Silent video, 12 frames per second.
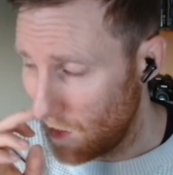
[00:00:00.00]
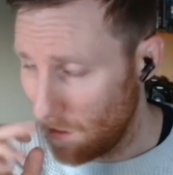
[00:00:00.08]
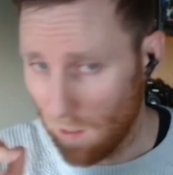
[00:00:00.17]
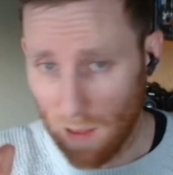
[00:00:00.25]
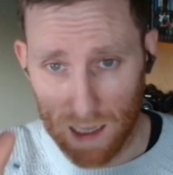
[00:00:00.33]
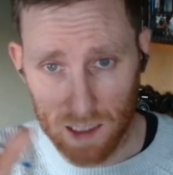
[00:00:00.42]
And
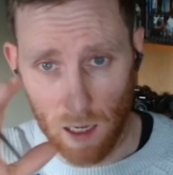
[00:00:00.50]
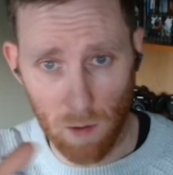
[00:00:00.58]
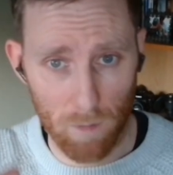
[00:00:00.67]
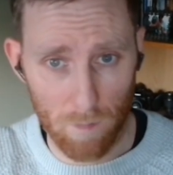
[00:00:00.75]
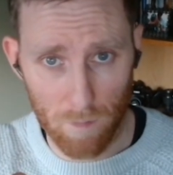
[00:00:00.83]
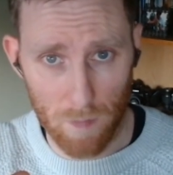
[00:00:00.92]
that's it.
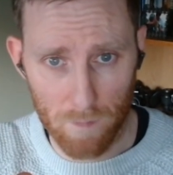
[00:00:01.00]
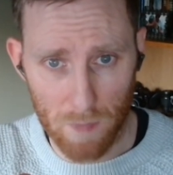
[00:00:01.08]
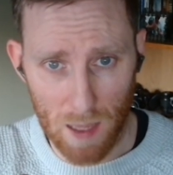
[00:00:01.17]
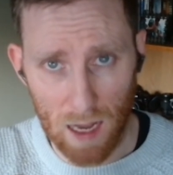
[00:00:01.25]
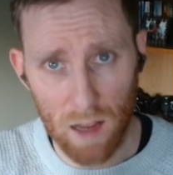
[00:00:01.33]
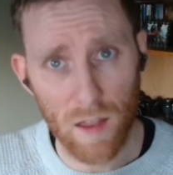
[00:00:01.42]

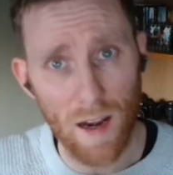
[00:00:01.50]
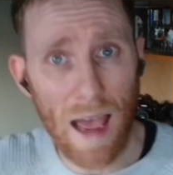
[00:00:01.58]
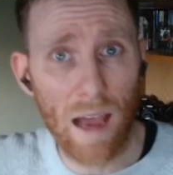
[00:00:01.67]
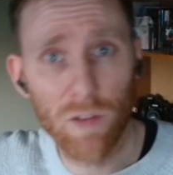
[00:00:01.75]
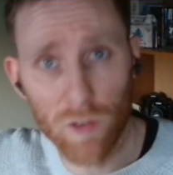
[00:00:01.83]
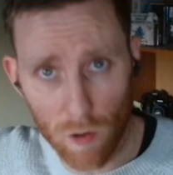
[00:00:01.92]
Anything
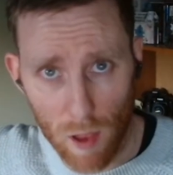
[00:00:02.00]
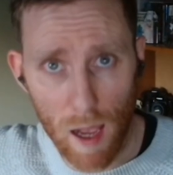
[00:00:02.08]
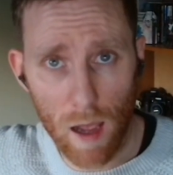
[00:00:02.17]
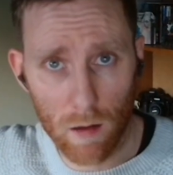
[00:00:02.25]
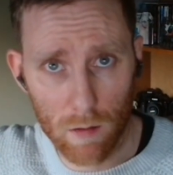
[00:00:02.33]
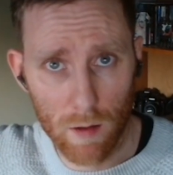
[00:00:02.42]
after
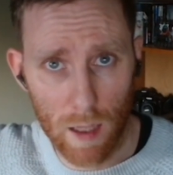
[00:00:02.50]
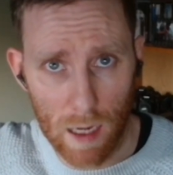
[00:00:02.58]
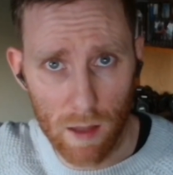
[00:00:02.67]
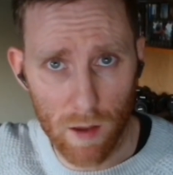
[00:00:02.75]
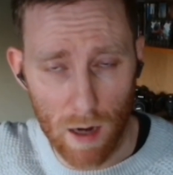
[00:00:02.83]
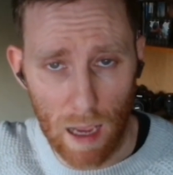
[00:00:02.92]
that,
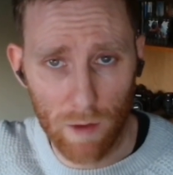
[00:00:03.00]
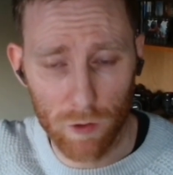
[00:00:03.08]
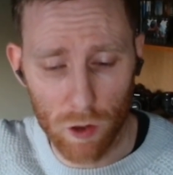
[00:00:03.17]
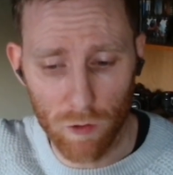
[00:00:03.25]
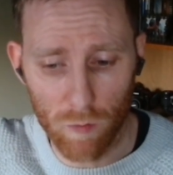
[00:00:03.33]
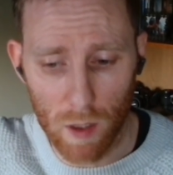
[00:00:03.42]
anything after
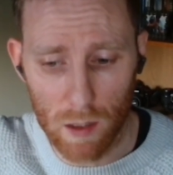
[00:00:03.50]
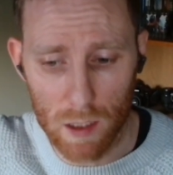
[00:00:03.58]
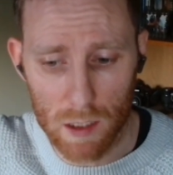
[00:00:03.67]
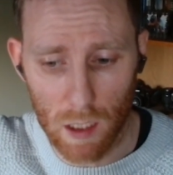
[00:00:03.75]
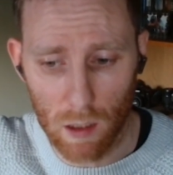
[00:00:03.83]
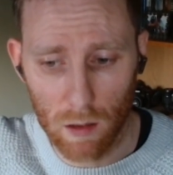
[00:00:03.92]
you've made the
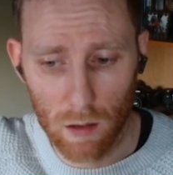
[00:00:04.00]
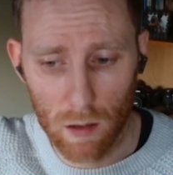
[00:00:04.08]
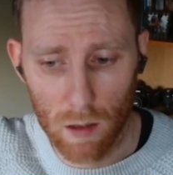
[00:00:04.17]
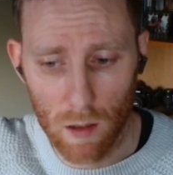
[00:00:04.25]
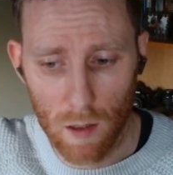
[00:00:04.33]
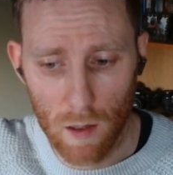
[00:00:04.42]
sale,
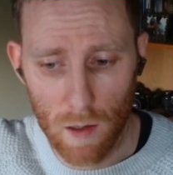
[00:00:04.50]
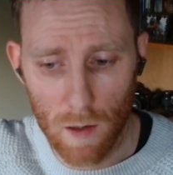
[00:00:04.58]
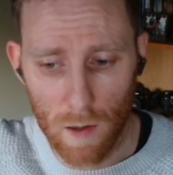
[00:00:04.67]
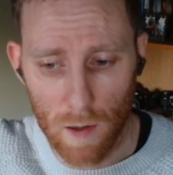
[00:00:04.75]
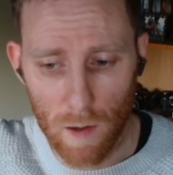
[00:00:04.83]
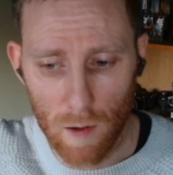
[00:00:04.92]

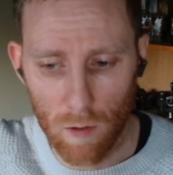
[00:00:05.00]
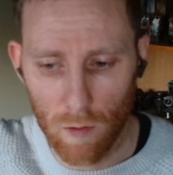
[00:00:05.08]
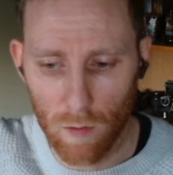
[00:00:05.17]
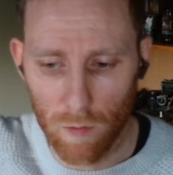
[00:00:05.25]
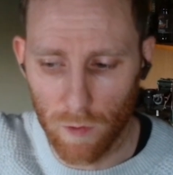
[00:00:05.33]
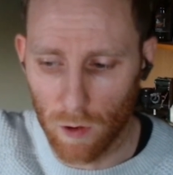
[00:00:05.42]

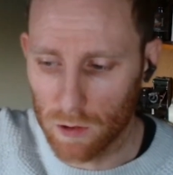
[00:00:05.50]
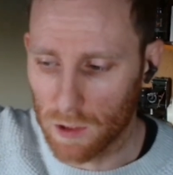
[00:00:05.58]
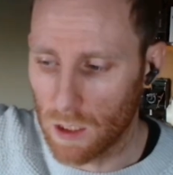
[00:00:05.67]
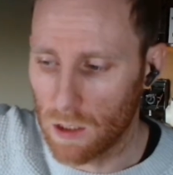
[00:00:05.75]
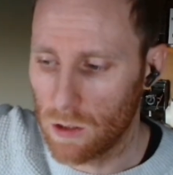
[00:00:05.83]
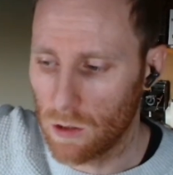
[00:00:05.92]
falls
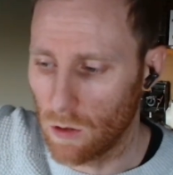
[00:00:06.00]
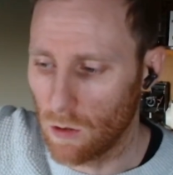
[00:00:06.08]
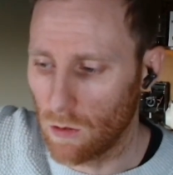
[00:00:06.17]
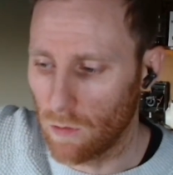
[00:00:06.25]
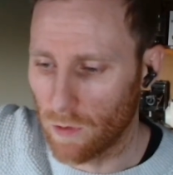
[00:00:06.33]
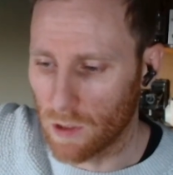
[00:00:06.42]

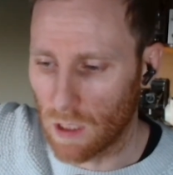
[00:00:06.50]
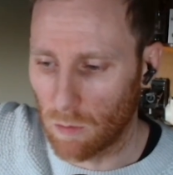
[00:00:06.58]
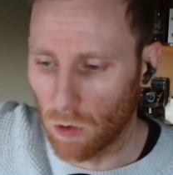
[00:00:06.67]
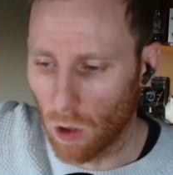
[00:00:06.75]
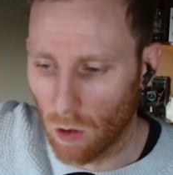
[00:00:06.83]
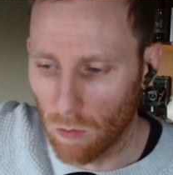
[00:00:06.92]
into, for example,
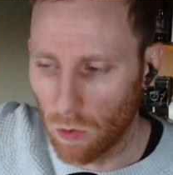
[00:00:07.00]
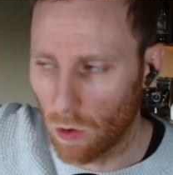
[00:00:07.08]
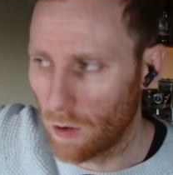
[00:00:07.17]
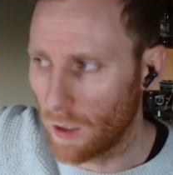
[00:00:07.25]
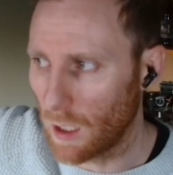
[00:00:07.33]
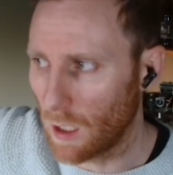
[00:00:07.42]

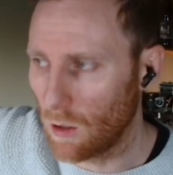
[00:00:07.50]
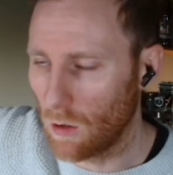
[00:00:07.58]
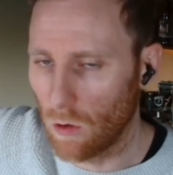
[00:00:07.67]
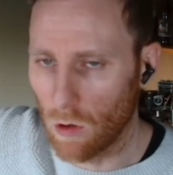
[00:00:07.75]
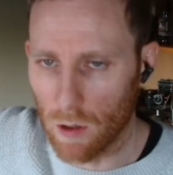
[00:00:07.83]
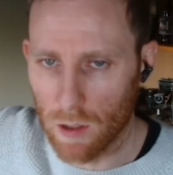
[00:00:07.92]
onboarding
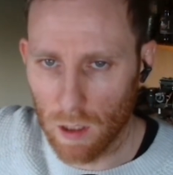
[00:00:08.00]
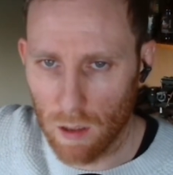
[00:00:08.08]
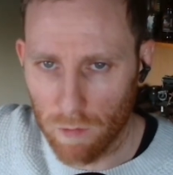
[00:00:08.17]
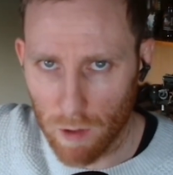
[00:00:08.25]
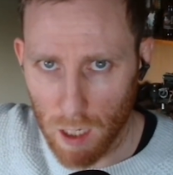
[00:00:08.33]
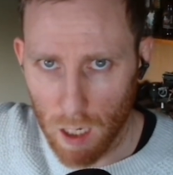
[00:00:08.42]
or
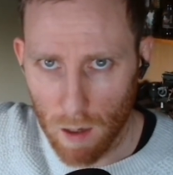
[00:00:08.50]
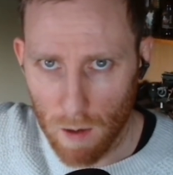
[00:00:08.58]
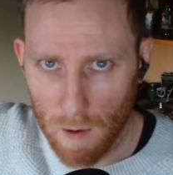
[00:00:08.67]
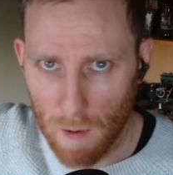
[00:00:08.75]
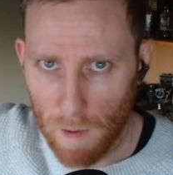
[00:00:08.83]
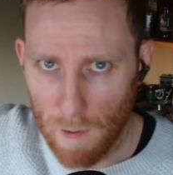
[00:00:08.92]
delivery.
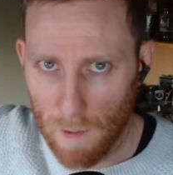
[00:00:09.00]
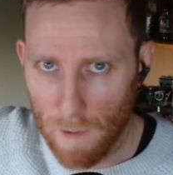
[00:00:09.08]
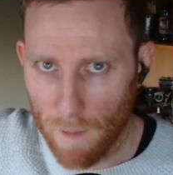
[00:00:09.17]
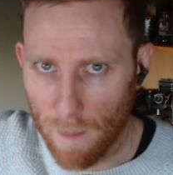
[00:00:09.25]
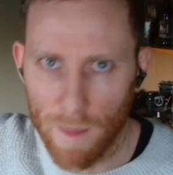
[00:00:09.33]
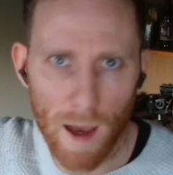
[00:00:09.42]

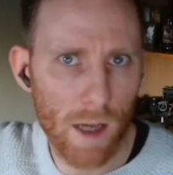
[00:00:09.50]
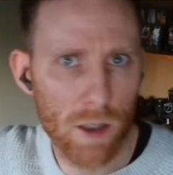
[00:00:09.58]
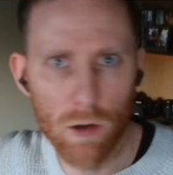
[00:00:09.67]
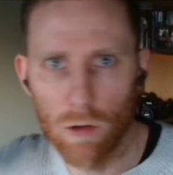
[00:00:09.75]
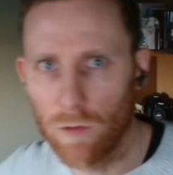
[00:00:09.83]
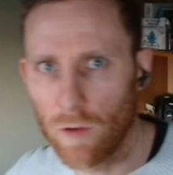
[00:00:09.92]
That's
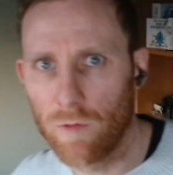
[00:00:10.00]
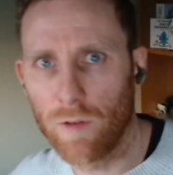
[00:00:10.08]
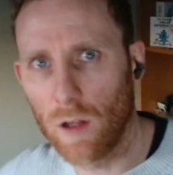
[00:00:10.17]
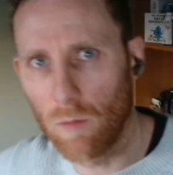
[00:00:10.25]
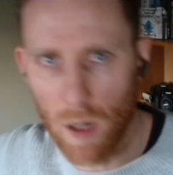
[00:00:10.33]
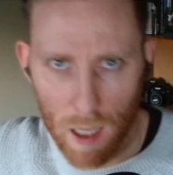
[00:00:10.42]
your
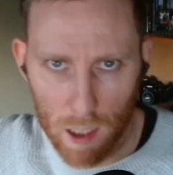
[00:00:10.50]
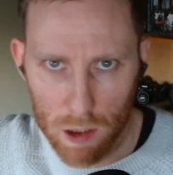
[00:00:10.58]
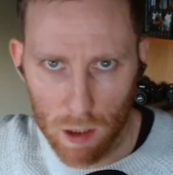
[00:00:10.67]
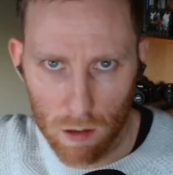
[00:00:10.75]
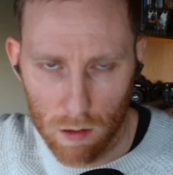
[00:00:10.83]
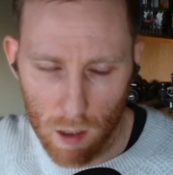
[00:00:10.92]
fulfillment
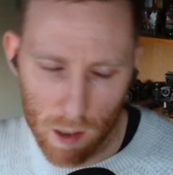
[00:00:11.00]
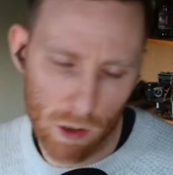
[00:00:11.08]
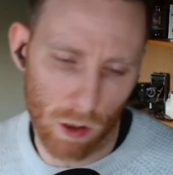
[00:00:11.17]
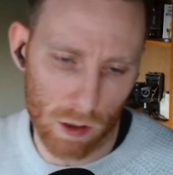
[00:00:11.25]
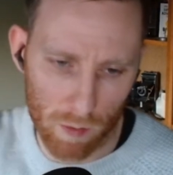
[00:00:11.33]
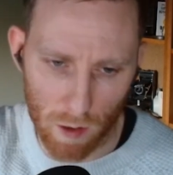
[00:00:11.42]
engine. Now, I
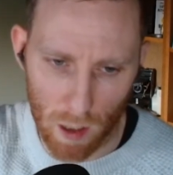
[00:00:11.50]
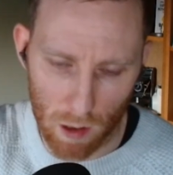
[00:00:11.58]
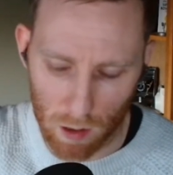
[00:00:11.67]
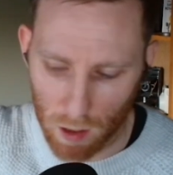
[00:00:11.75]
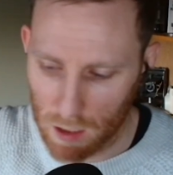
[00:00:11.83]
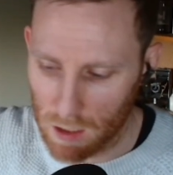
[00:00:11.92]
talked about that on the
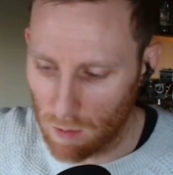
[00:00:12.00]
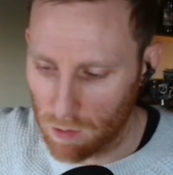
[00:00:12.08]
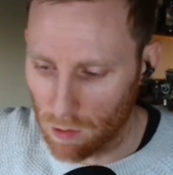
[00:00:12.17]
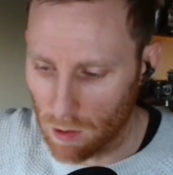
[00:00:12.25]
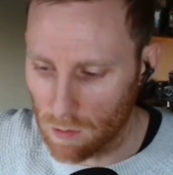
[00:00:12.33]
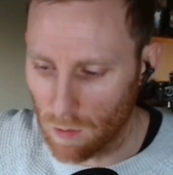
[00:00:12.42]
last
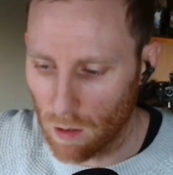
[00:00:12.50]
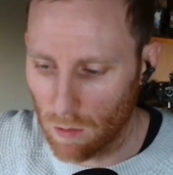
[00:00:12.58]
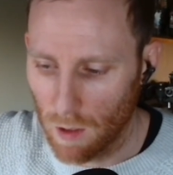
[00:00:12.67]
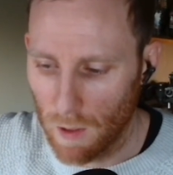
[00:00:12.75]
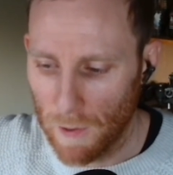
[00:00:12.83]
episode as well.